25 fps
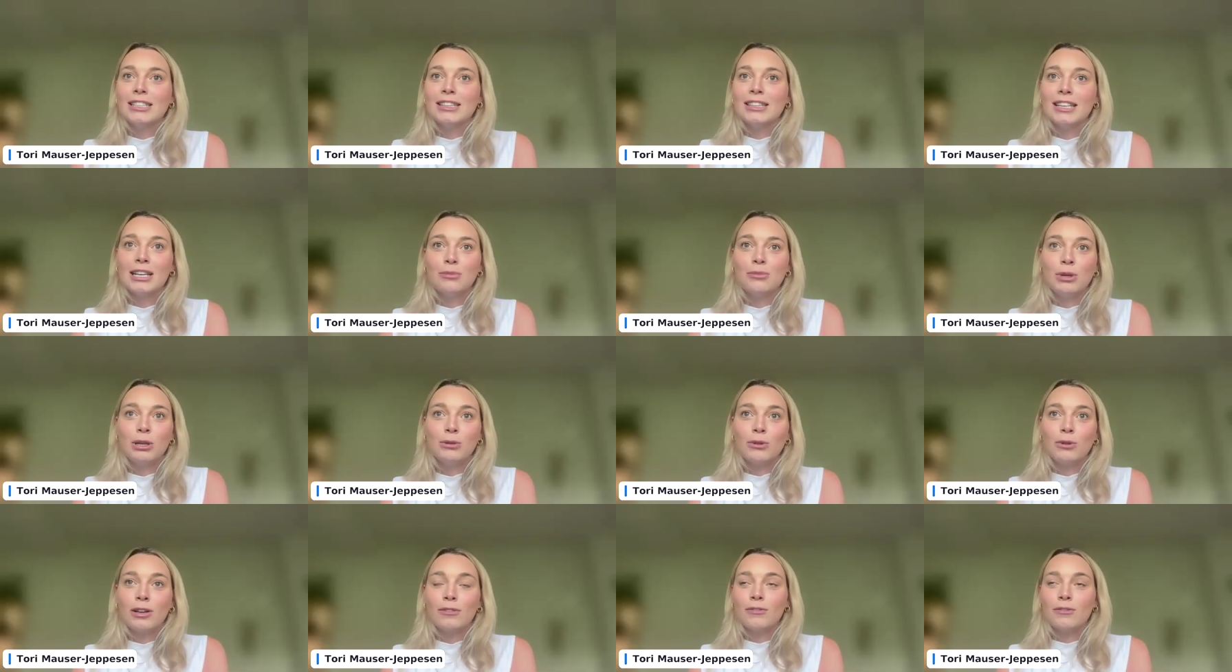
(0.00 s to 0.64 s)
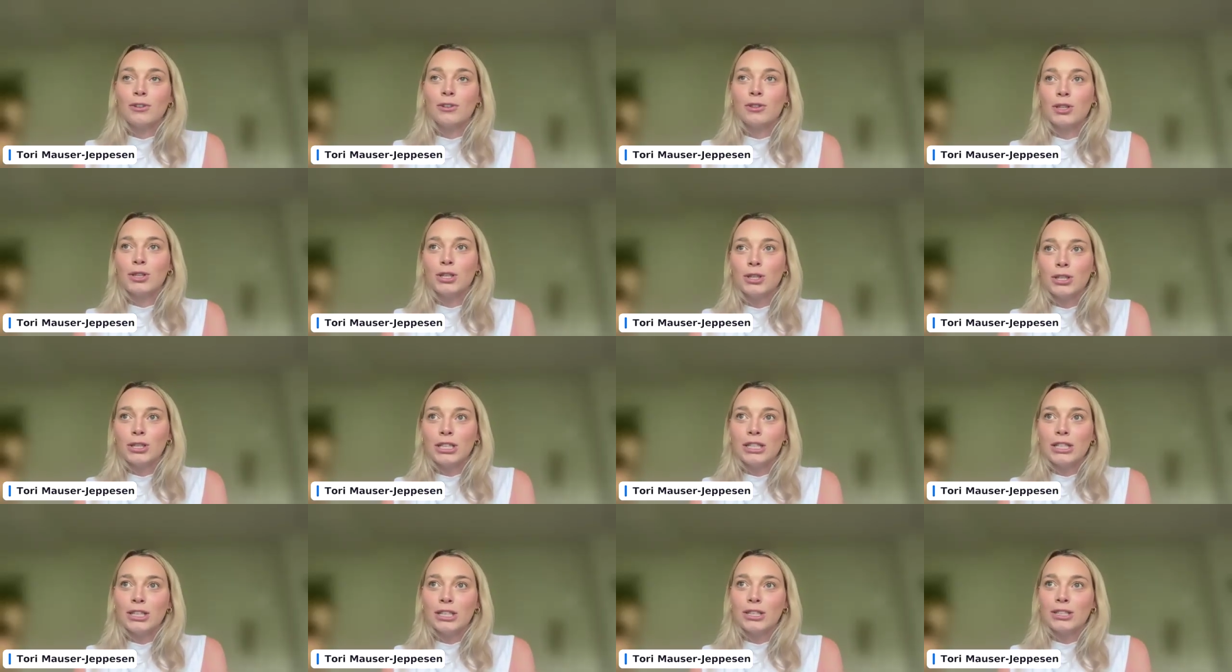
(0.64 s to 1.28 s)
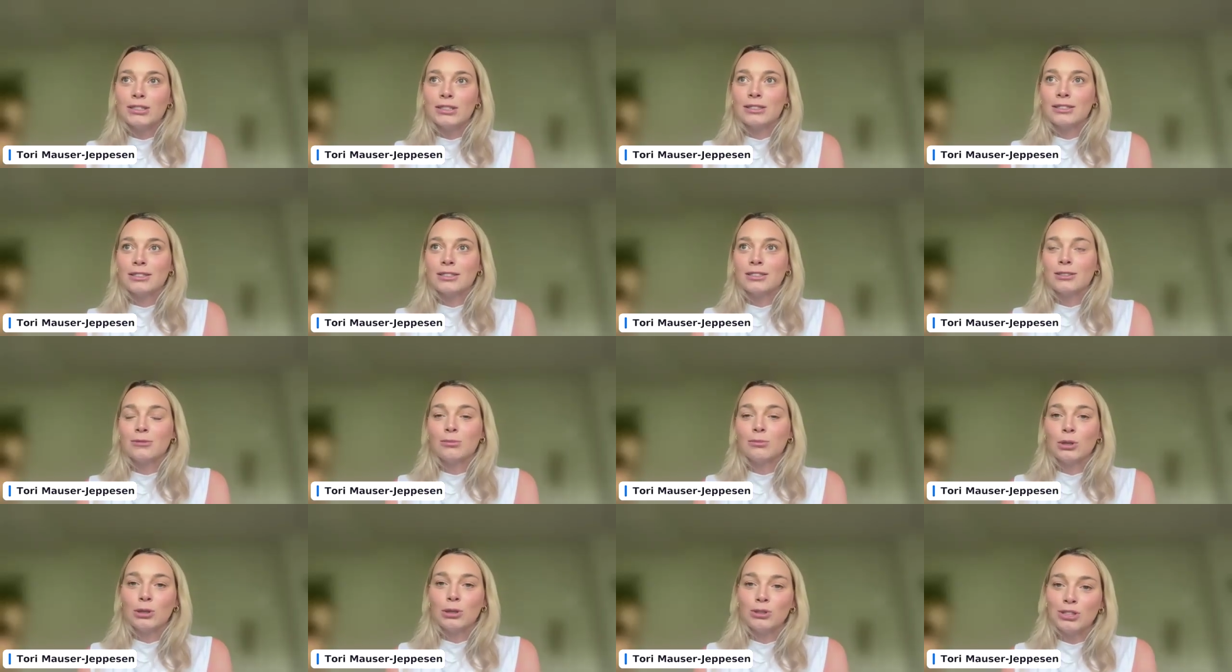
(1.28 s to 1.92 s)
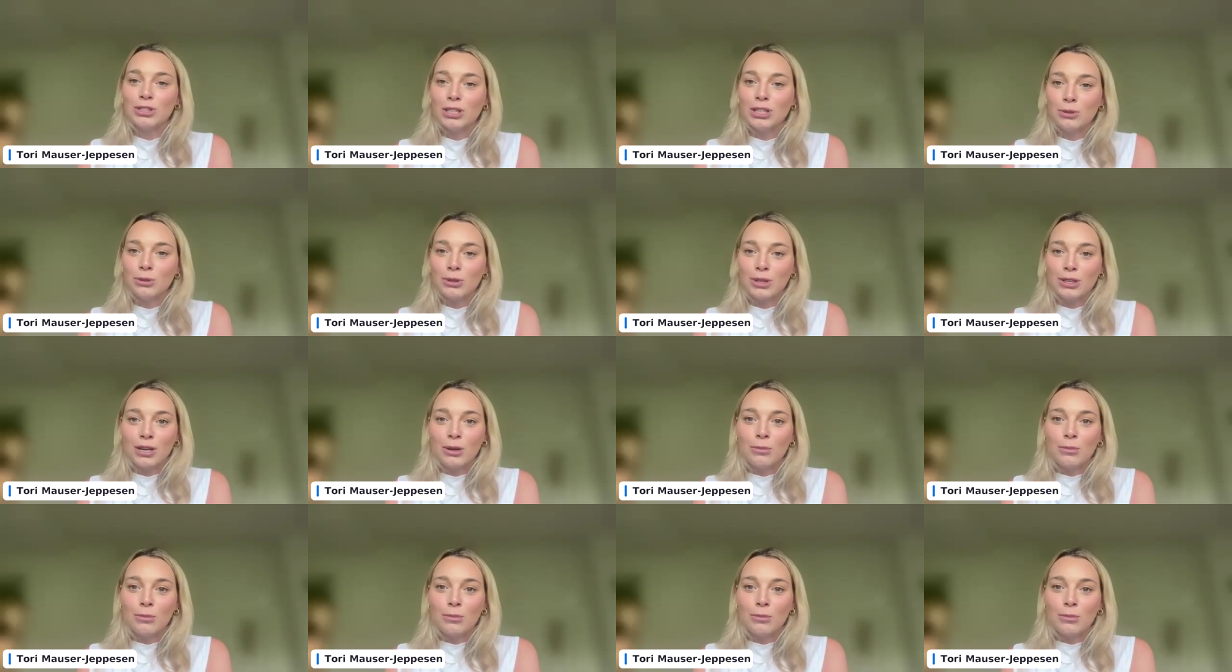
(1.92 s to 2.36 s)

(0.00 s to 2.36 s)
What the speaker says: that had been around for 30 years, merging with